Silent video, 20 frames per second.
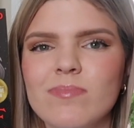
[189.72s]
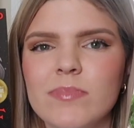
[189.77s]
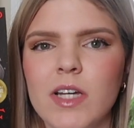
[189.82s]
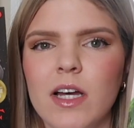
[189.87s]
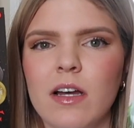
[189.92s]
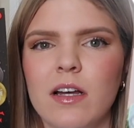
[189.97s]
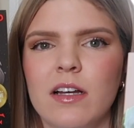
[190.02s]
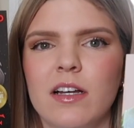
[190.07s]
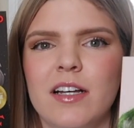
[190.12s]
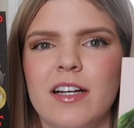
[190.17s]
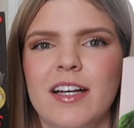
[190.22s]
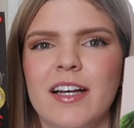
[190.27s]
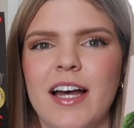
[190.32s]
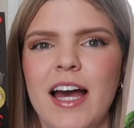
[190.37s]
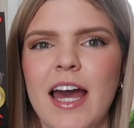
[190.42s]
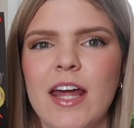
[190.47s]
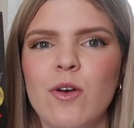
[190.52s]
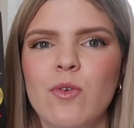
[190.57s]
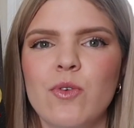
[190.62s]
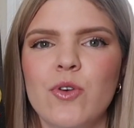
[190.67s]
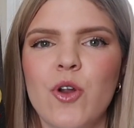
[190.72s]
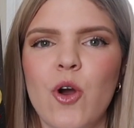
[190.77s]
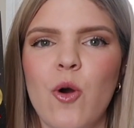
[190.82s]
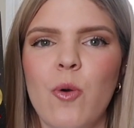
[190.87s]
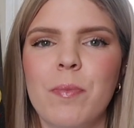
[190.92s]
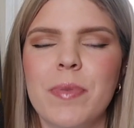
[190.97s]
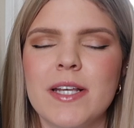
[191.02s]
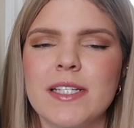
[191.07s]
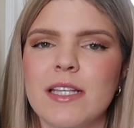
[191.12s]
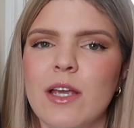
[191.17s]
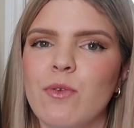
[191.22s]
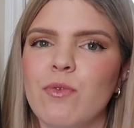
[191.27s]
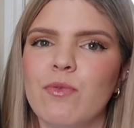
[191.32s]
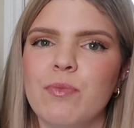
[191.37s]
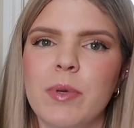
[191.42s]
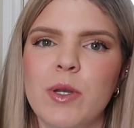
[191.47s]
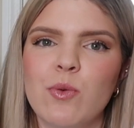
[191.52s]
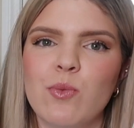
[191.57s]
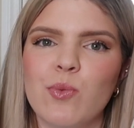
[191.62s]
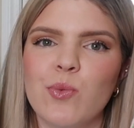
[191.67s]
I don't know because
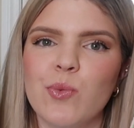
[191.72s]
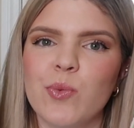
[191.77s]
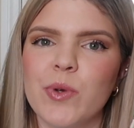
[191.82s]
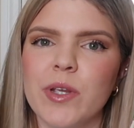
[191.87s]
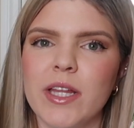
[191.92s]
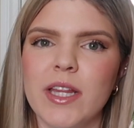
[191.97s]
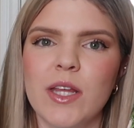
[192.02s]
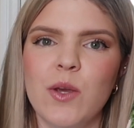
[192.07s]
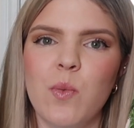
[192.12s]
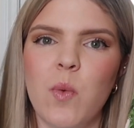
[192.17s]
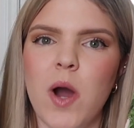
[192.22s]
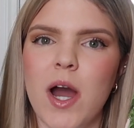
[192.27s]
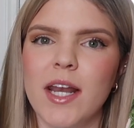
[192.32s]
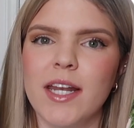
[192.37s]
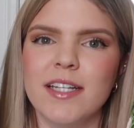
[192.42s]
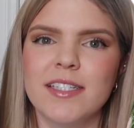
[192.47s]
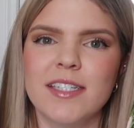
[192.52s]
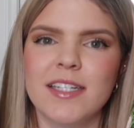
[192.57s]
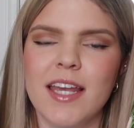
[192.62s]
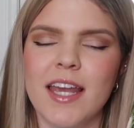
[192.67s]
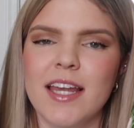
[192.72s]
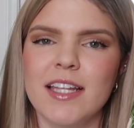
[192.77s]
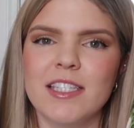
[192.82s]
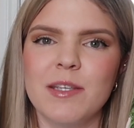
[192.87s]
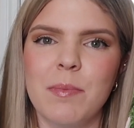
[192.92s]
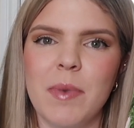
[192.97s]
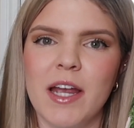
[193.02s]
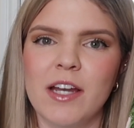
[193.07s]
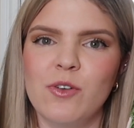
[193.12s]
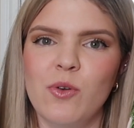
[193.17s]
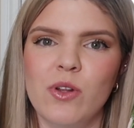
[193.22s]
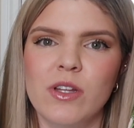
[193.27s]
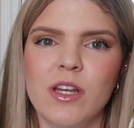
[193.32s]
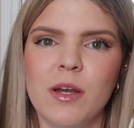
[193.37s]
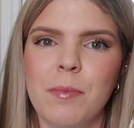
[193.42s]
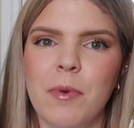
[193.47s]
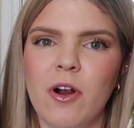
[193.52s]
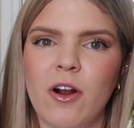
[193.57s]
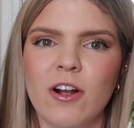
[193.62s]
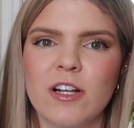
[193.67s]
I've been really wanting to get into
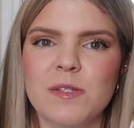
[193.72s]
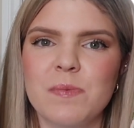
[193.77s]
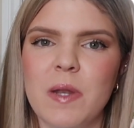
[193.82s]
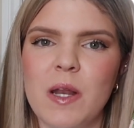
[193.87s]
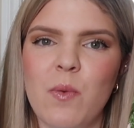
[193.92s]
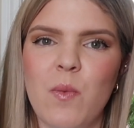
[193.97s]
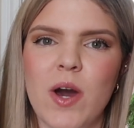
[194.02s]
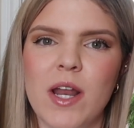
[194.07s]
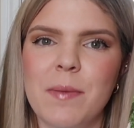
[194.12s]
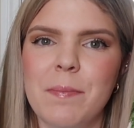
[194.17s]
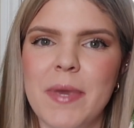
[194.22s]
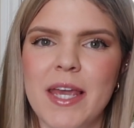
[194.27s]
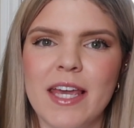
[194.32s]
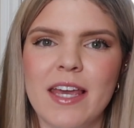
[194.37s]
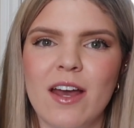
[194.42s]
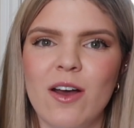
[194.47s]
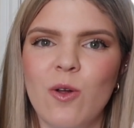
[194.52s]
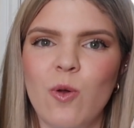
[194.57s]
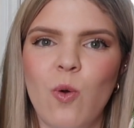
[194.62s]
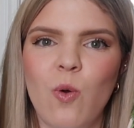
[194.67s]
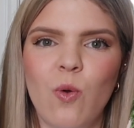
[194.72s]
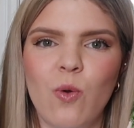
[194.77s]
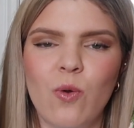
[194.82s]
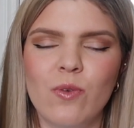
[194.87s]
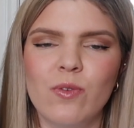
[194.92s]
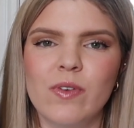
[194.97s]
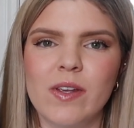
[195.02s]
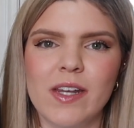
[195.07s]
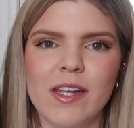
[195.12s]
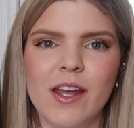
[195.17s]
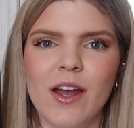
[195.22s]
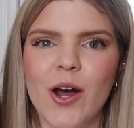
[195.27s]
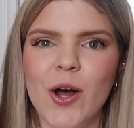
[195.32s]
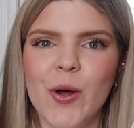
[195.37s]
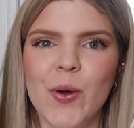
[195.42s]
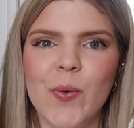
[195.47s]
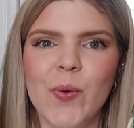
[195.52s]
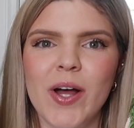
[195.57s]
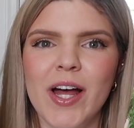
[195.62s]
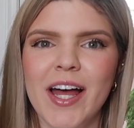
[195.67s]
Magnolia Parks, but I want to make it a whole
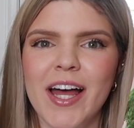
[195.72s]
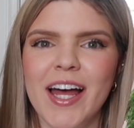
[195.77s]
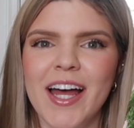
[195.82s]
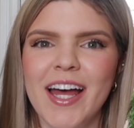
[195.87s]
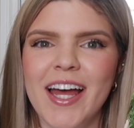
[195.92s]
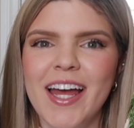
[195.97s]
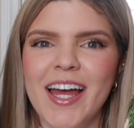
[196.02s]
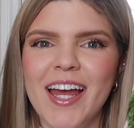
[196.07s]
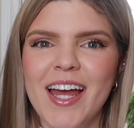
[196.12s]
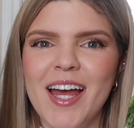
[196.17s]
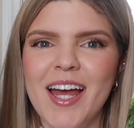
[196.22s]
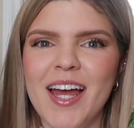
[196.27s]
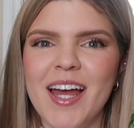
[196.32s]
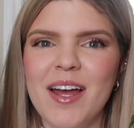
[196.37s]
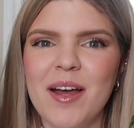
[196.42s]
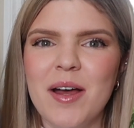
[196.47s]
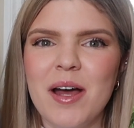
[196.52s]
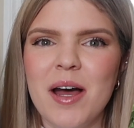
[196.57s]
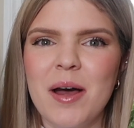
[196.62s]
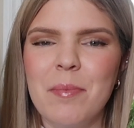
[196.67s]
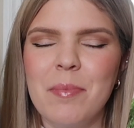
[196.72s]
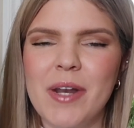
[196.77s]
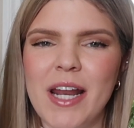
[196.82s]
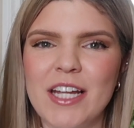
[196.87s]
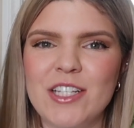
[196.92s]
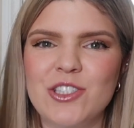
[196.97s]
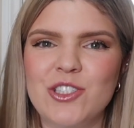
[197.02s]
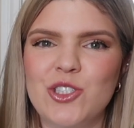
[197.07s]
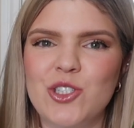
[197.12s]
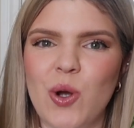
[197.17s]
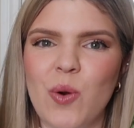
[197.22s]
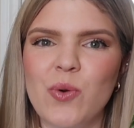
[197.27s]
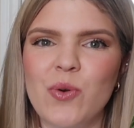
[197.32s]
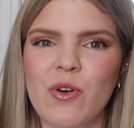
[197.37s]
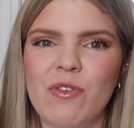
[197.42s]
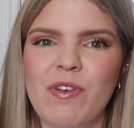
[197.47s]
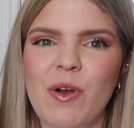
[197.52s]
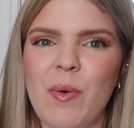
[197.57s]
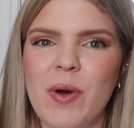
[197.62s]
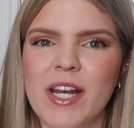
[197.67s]
video. But I don't
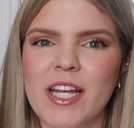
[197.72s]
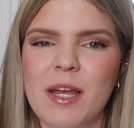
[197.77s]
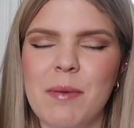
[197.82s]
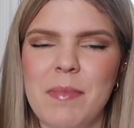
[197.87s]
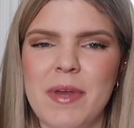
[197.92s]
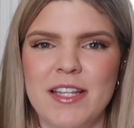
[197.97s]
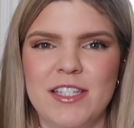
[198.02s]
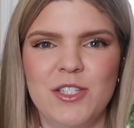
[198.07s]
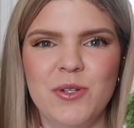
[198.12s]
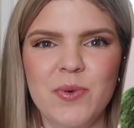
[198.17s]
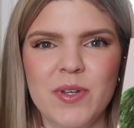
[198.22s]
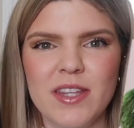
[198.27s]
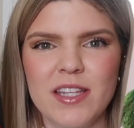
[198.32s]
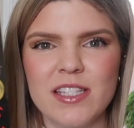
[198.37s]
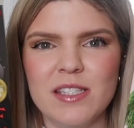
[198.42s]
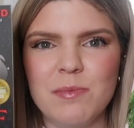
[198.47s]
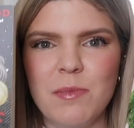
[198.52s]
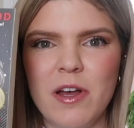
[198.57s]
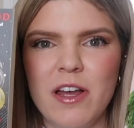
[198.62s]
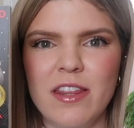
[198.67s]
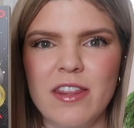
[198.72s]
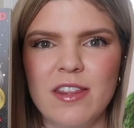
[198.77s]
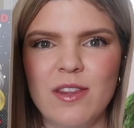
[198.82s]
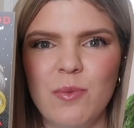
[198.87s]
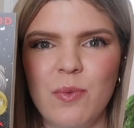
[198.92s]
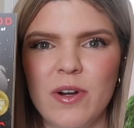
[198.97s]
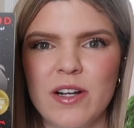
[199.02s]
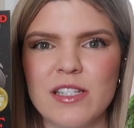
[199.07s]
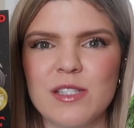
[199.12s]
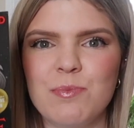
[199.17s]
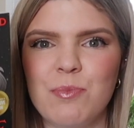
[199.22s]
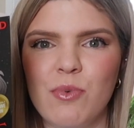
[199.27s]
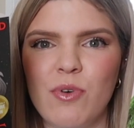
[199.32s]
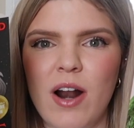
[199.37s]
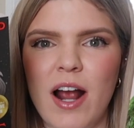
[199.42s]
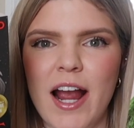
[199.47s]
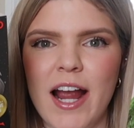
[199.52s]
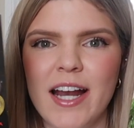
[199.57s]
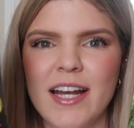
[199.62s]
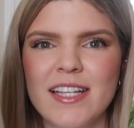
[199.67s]
know if I want to commit to it this month, whereas
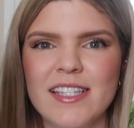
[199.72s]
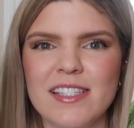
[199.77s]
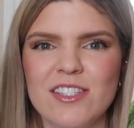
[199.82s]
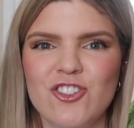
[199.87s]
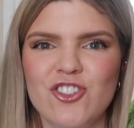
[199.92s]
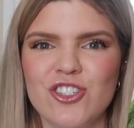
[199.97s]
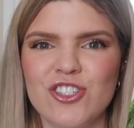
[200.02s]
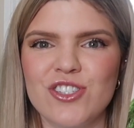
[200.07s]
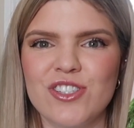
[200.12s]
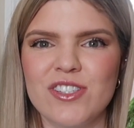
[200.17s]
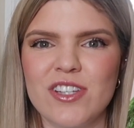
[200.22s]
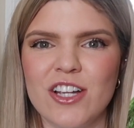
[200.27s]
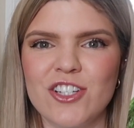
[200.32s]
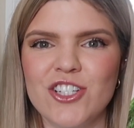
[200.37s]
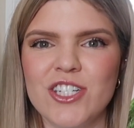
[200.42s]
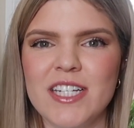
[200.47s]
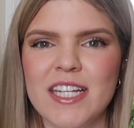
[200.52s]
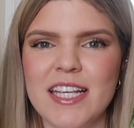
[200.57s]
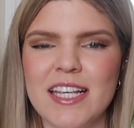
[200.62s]
Bride is just such an